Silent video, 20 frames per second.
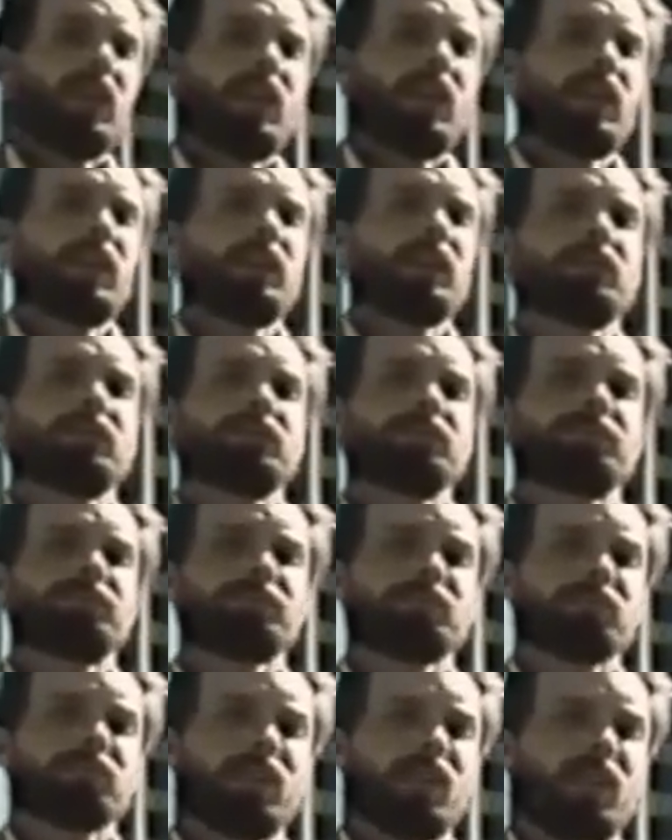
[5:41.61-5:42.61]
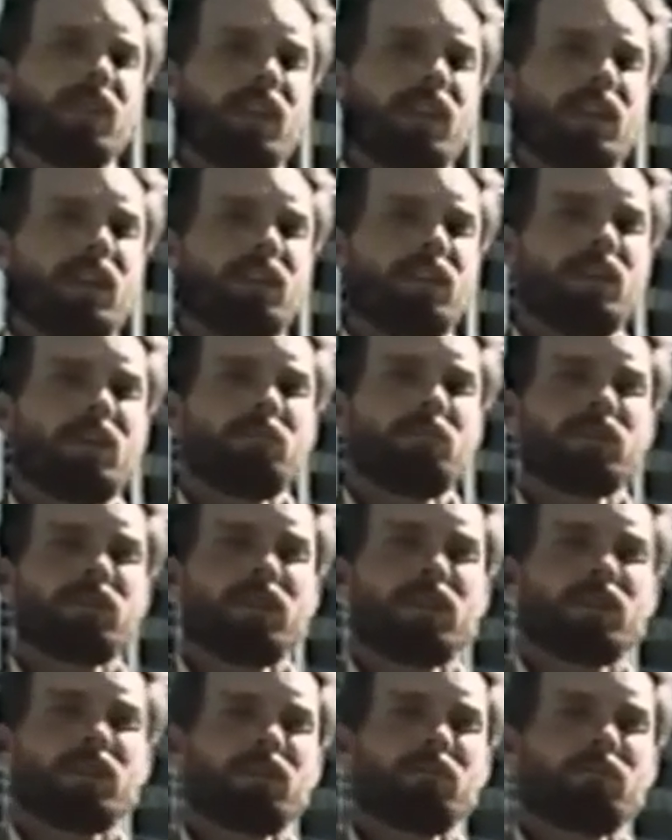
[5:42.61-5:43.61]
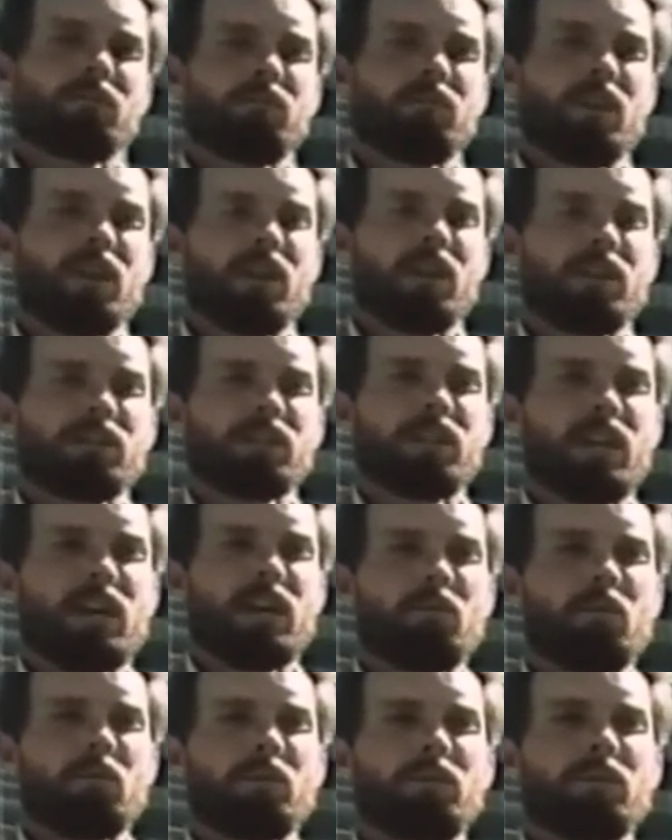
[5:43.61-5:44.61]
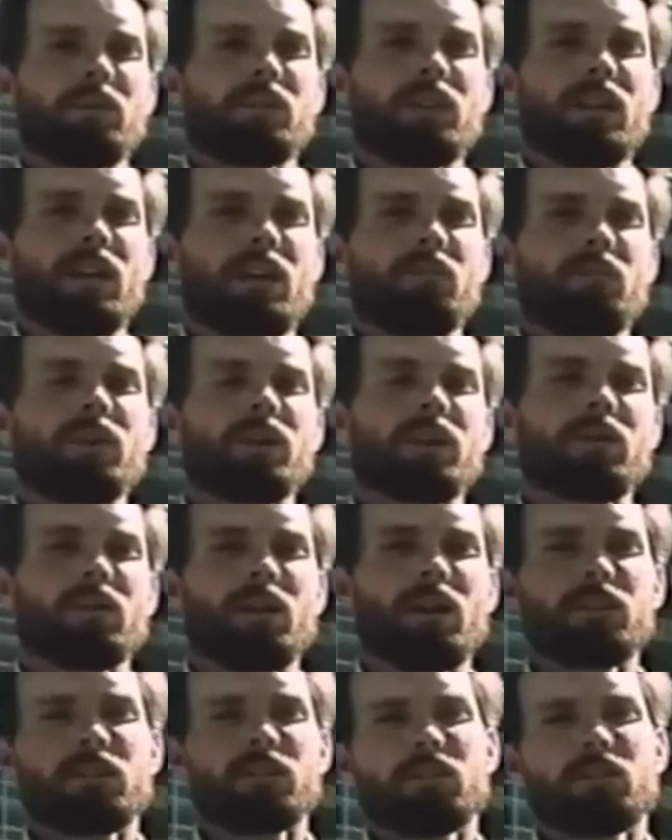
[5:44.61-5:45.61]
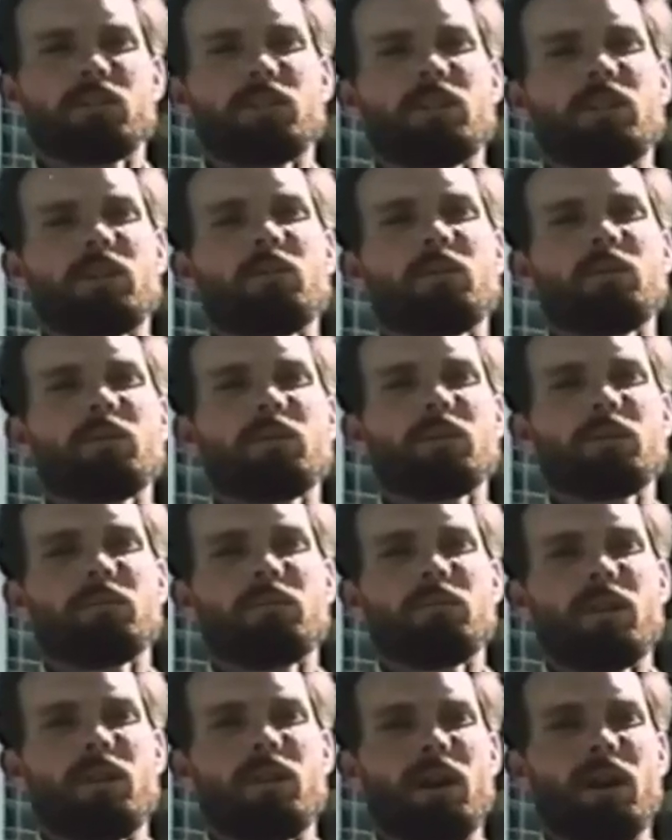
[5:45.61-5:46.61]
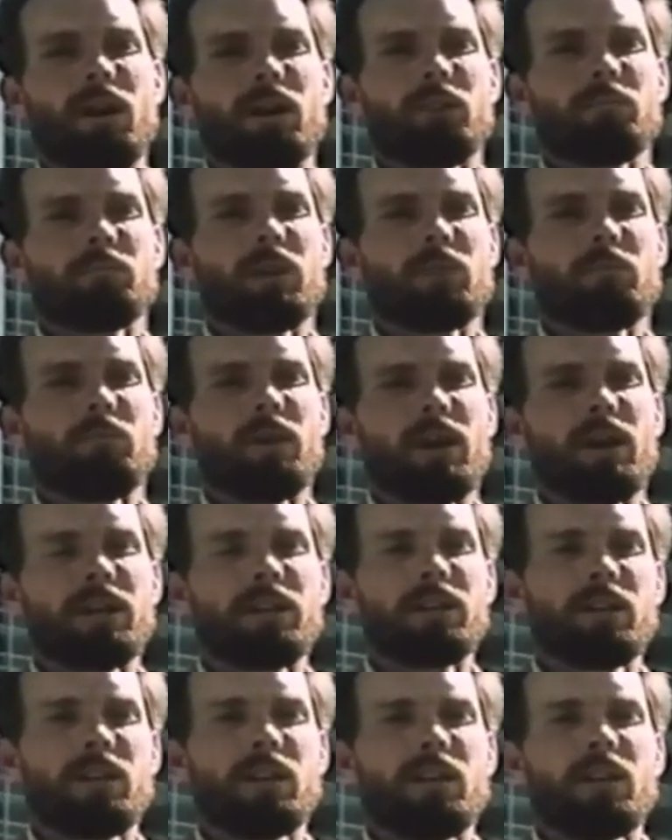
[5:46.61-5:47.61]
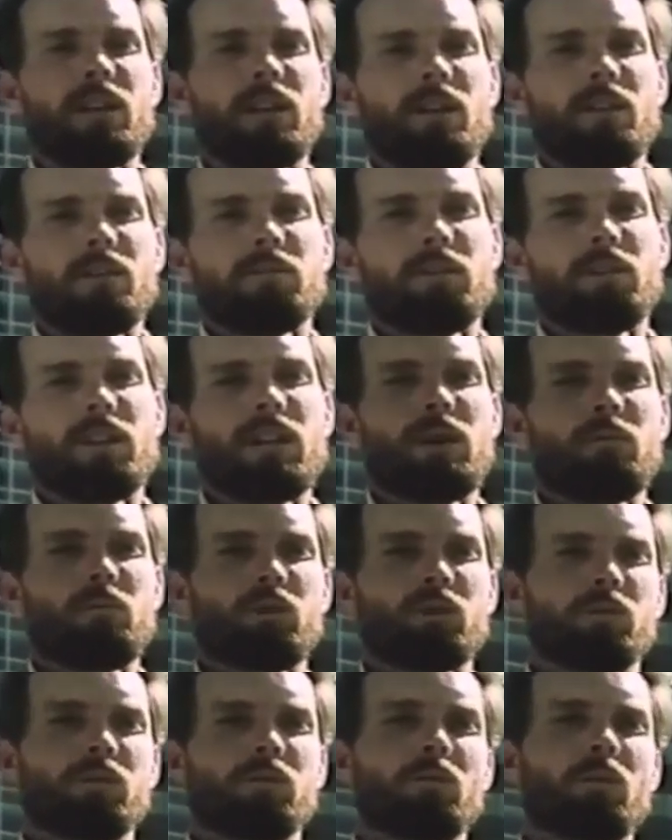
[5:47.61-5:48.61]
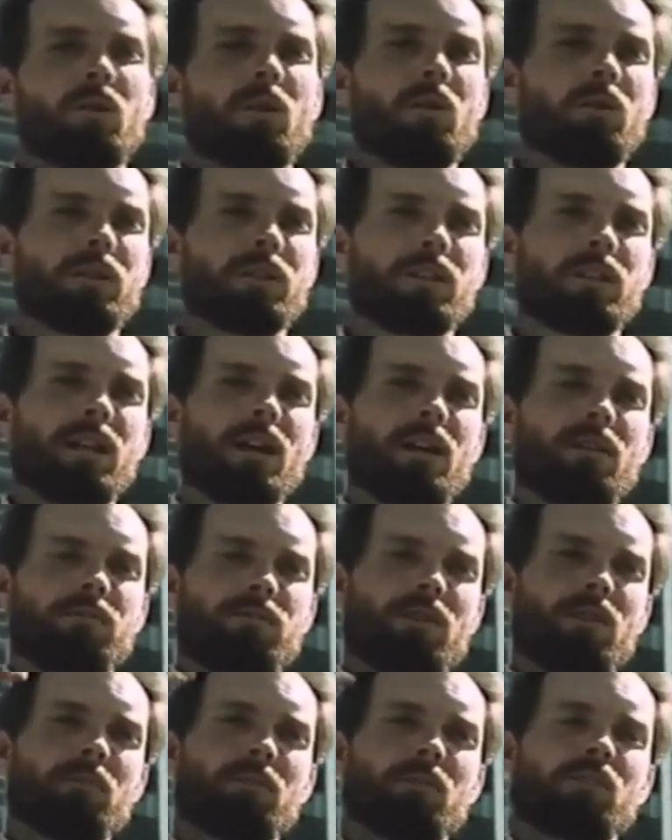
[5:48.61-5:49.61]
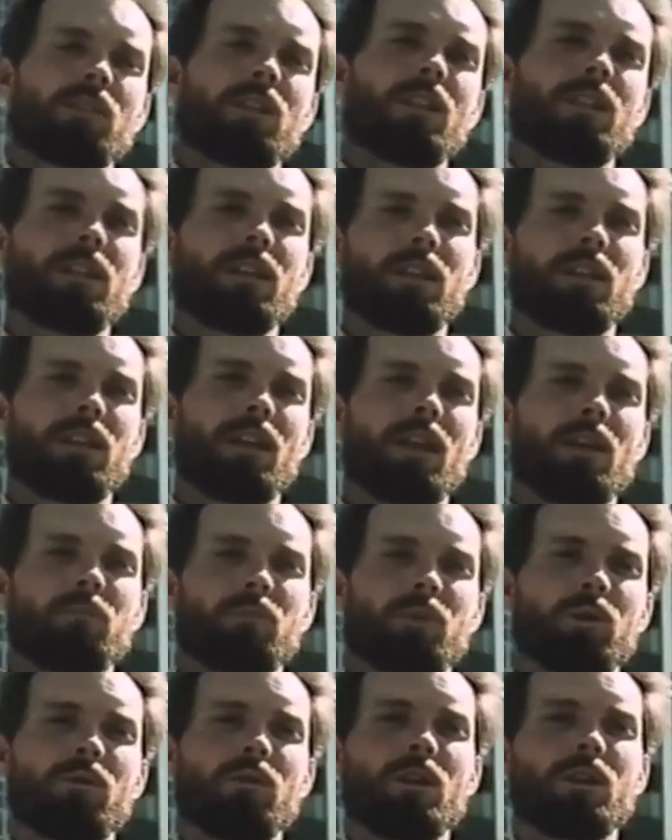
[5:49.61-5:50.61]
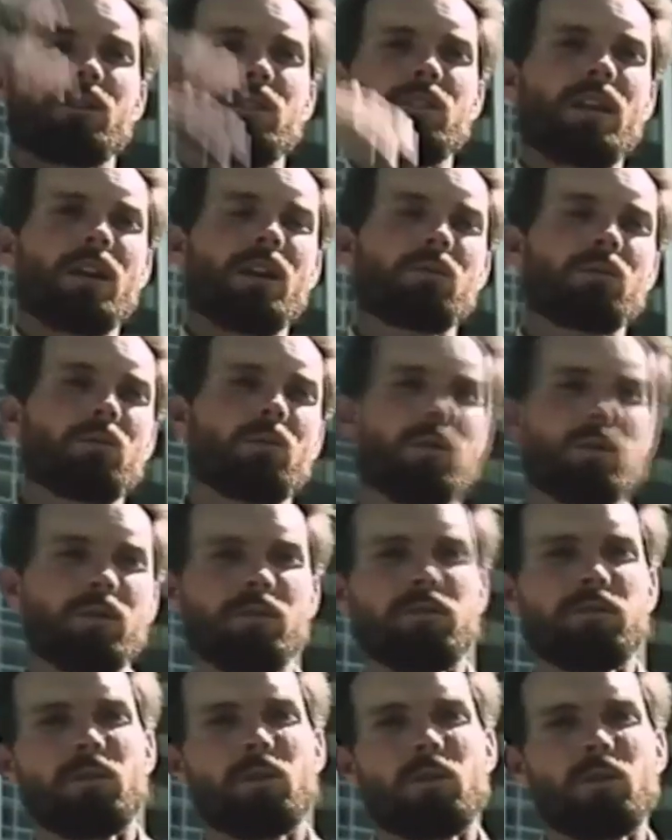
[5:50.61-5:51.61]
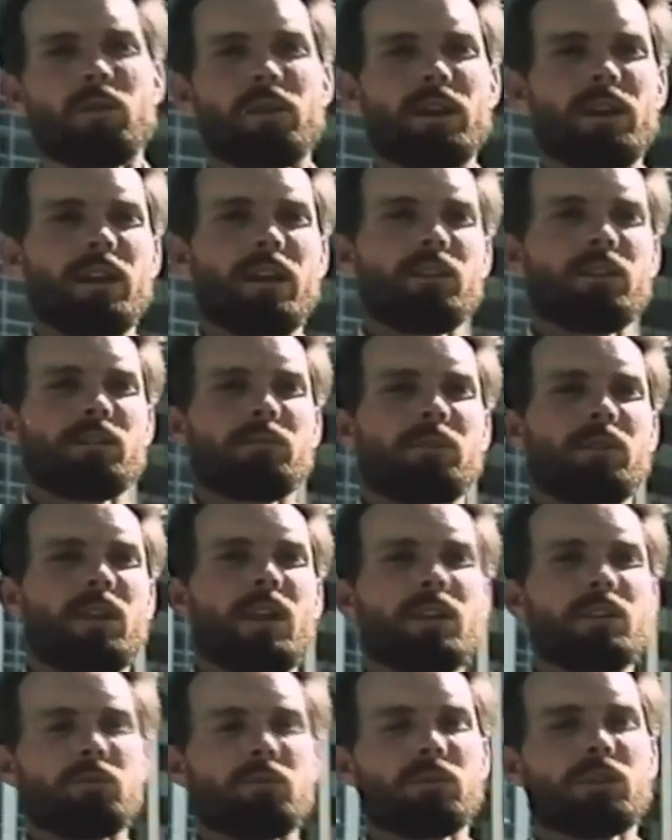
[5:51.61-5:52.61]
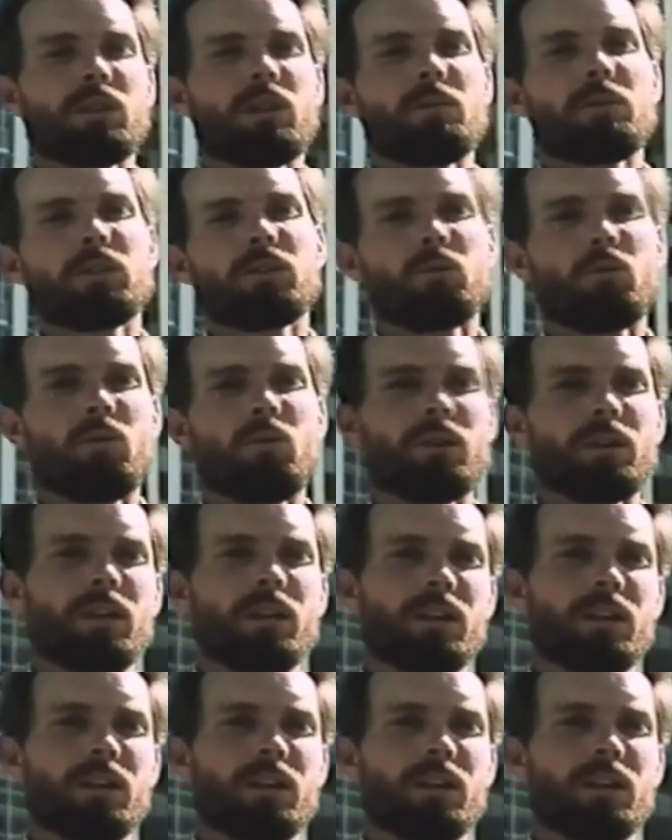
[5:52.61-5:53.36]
And at that particular time, when we reached halfway across the casino, we were uh, met by flame which was rolling down from the ceiling and progressed down toward the floor as it, as it was coming toward